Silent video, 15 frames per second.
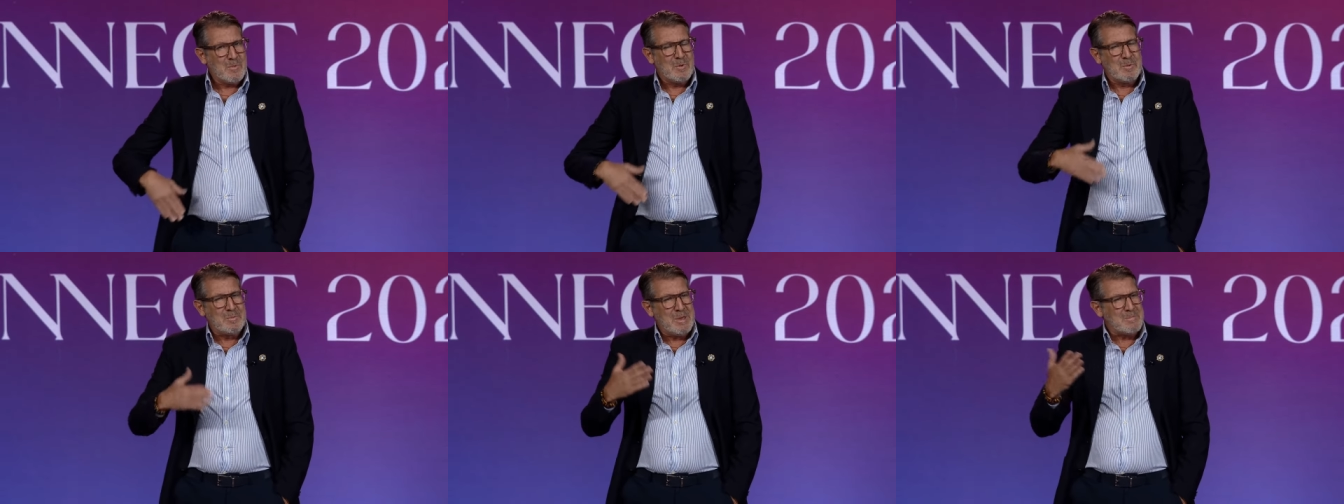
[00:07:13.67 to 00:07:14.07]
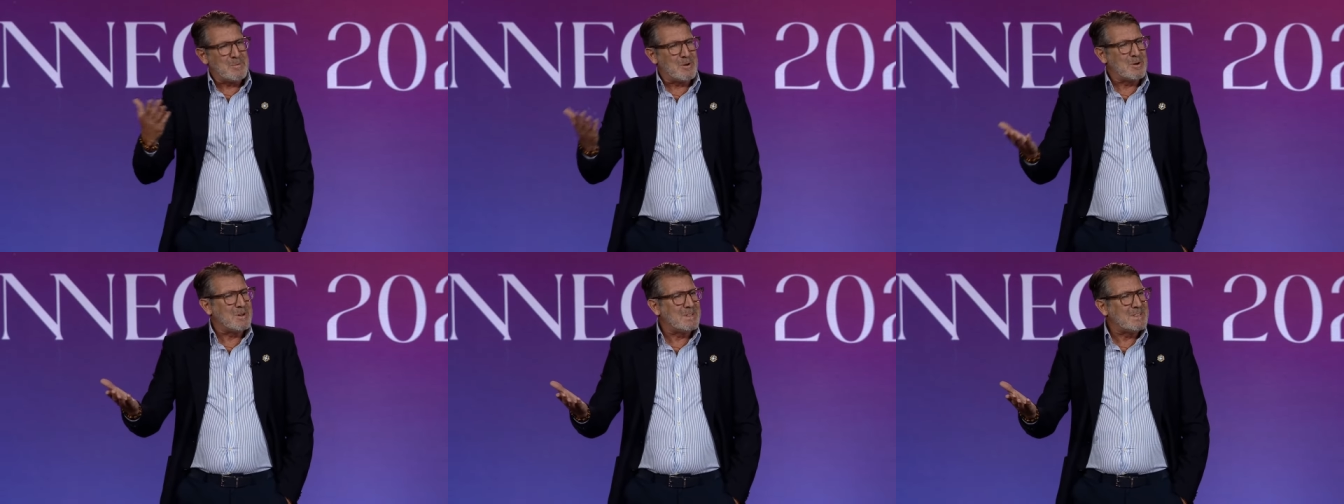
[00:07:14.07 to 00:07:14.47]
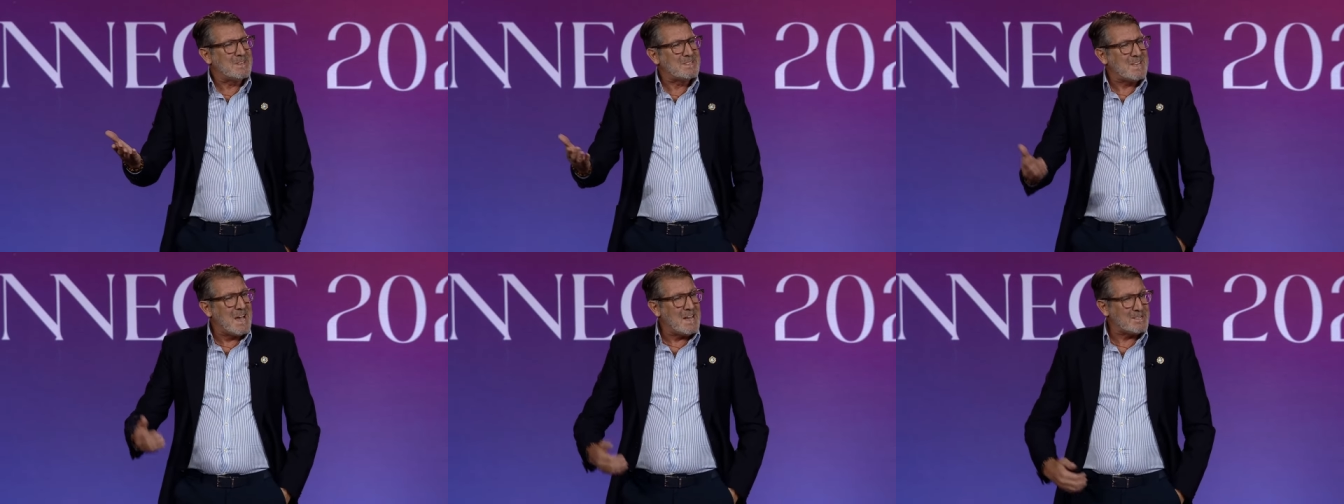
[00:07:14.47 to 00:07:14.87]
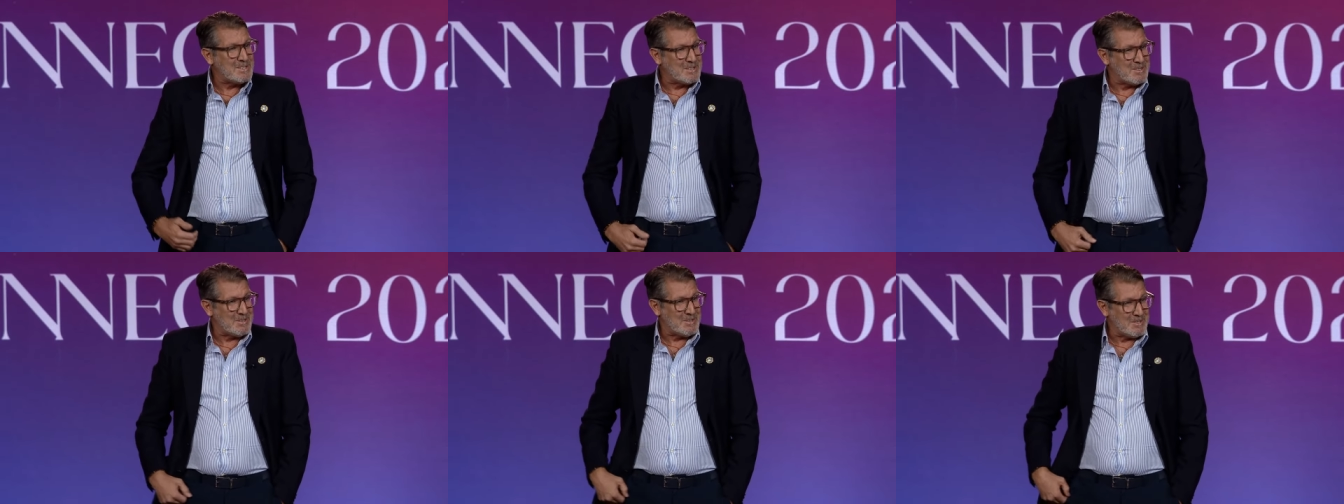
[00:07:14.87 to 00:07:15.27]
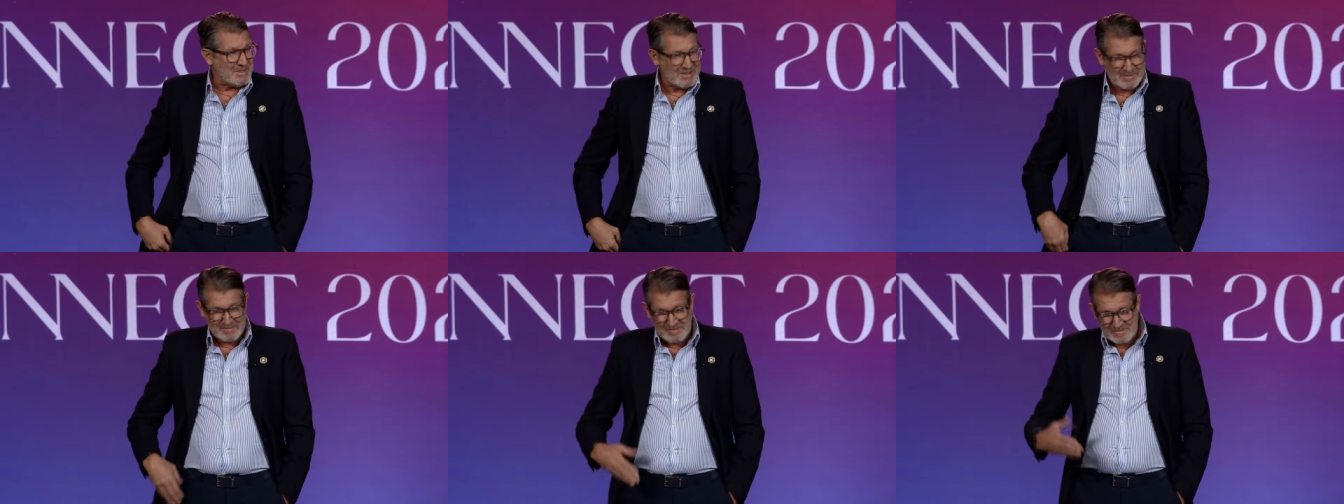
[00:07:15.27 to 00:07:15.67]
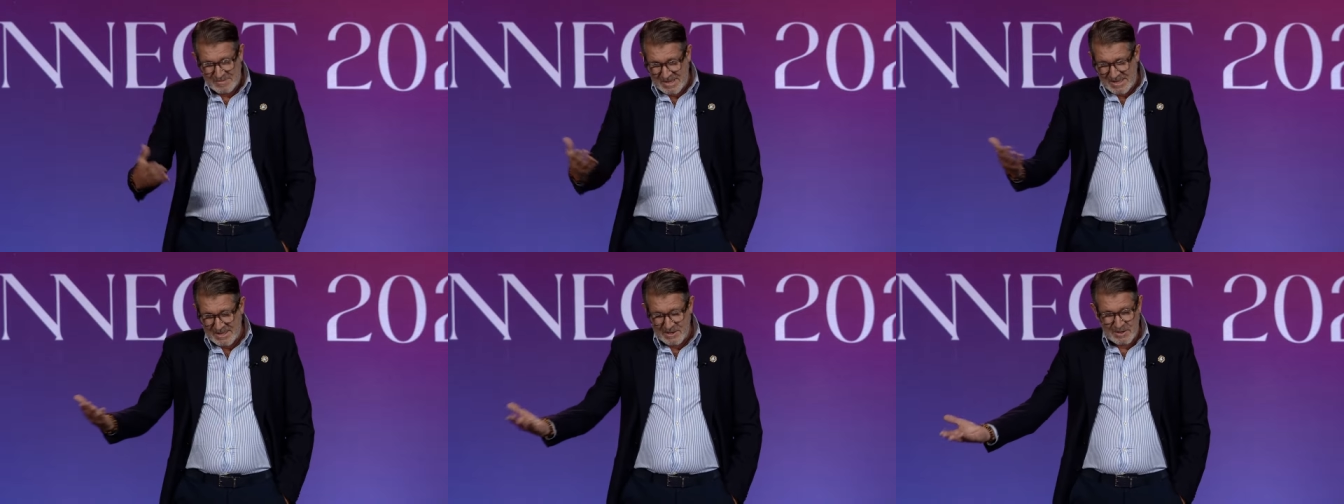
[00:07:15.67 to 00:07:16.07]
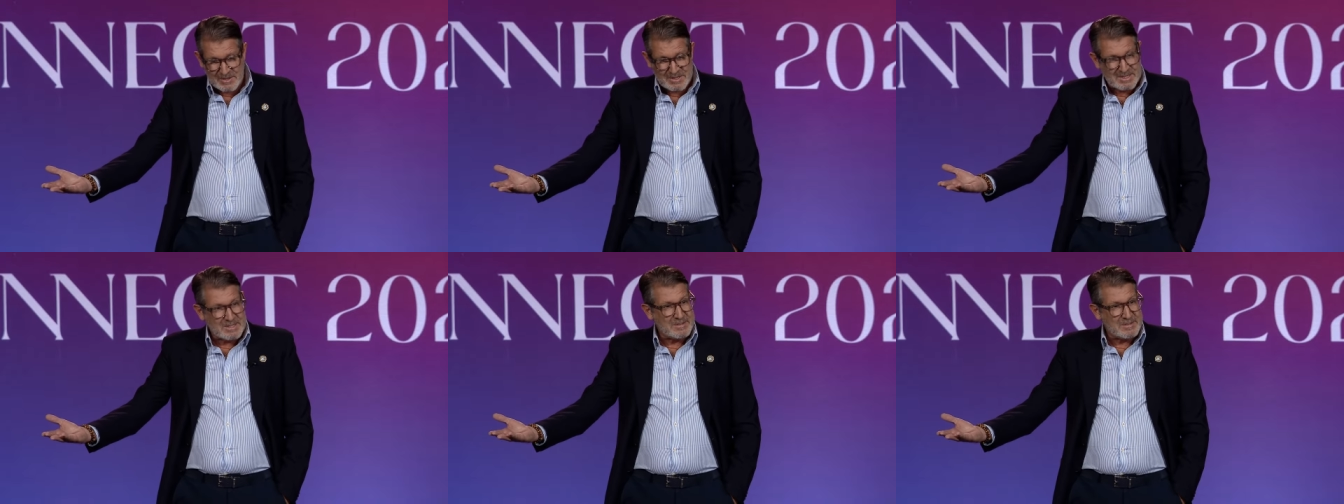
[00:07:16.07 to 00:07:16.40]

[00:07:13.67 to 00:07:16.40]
when people are in disasters and they're